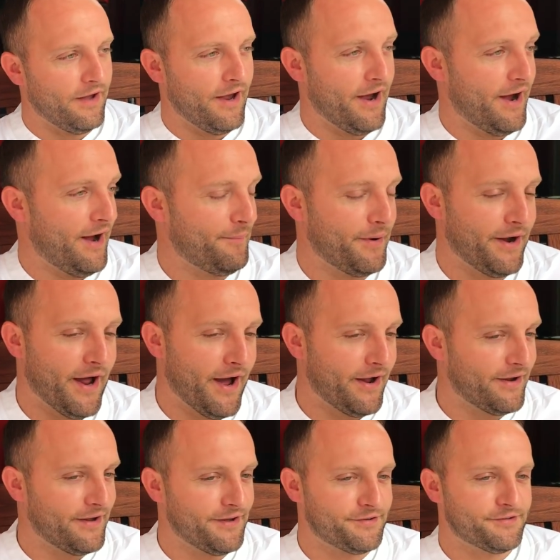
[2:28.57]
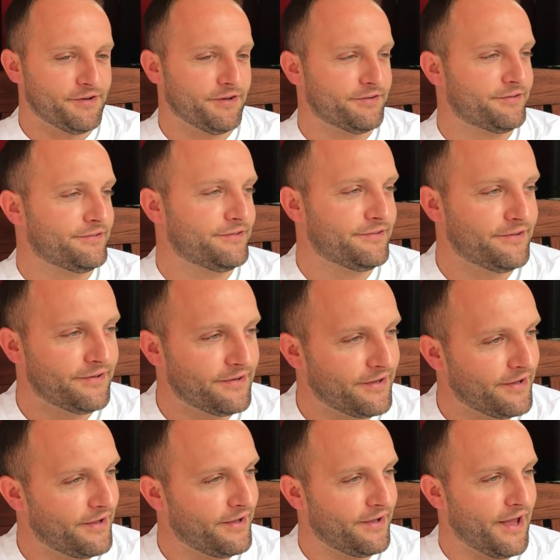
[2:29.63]
Yeah, I mean, it's just
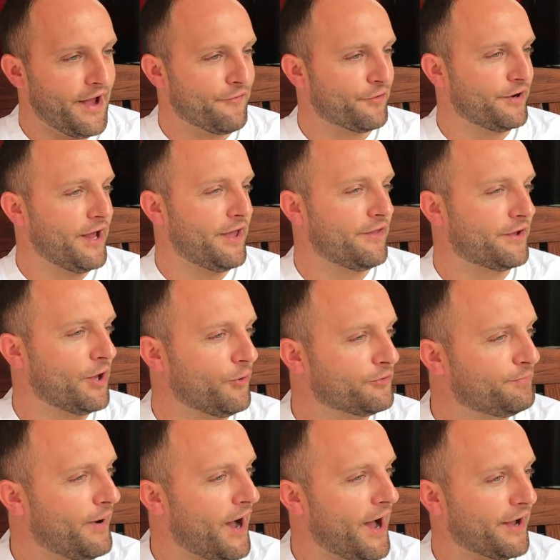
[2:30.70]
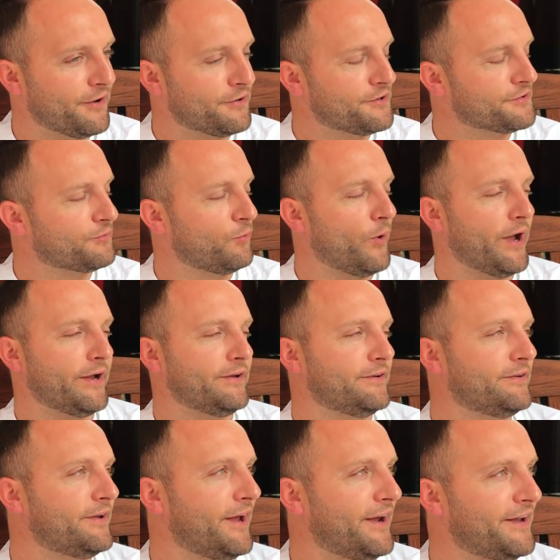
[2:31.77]
every day that goes by, you're just
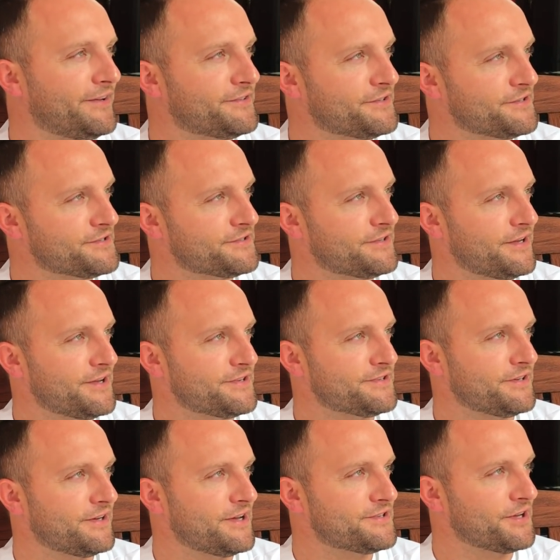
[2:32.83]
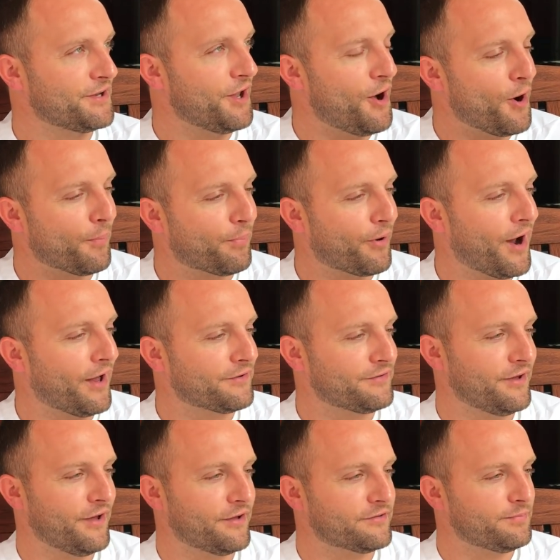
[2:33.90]
waiting, and it's a long
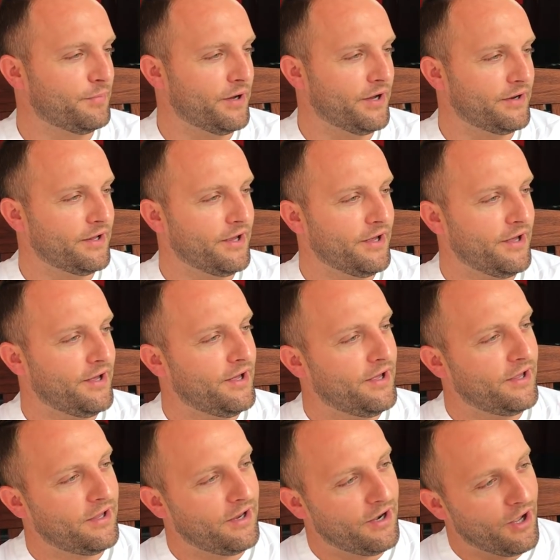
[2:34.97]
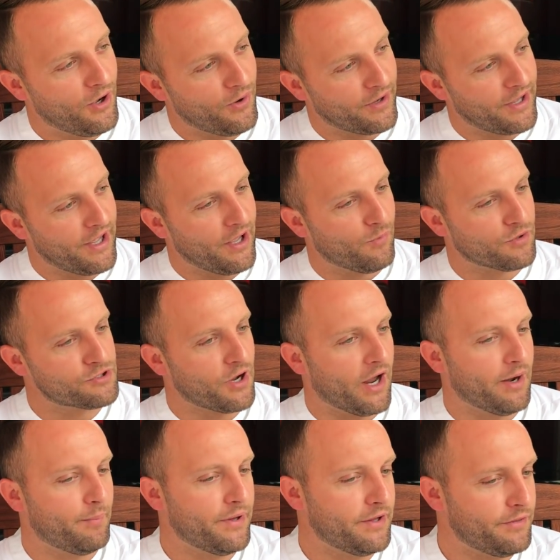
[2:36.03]
process, but. You know, again, we're
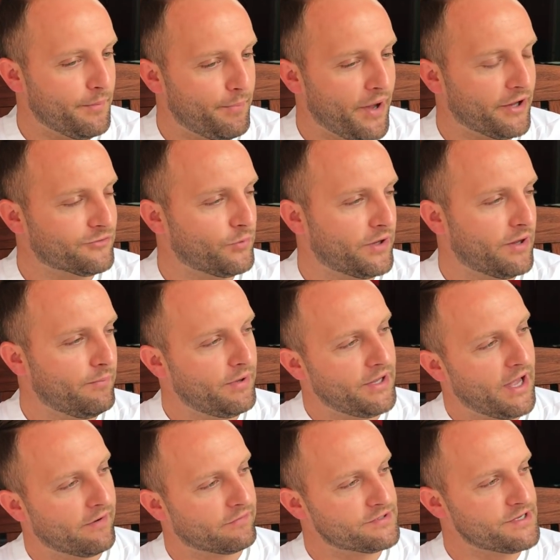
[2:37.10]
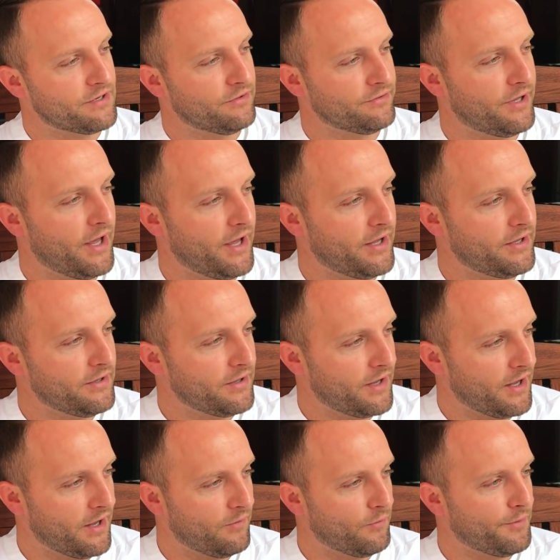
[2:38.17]
trying to be the best we can be every single day.
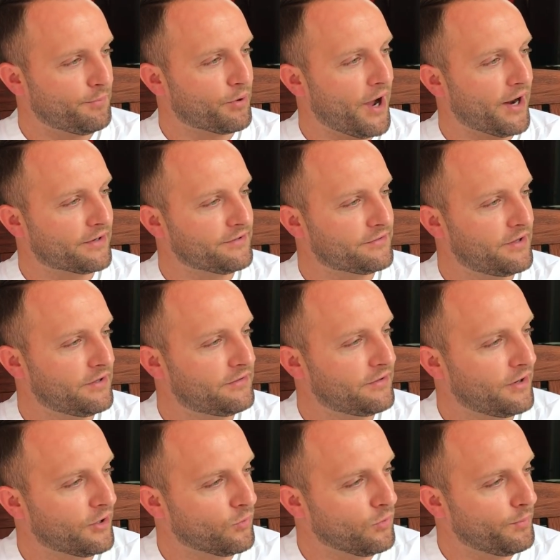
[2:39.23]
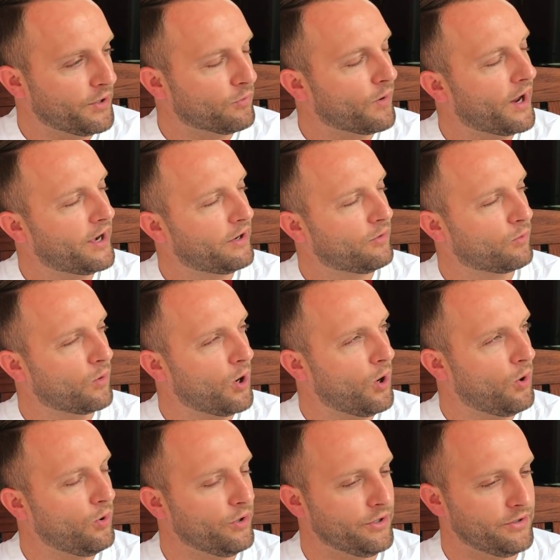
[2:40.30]
And when practice gets here, we'll be ready to
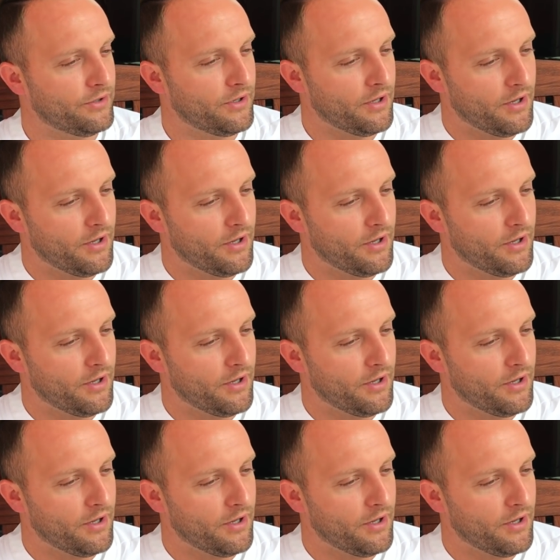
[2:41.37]
roll.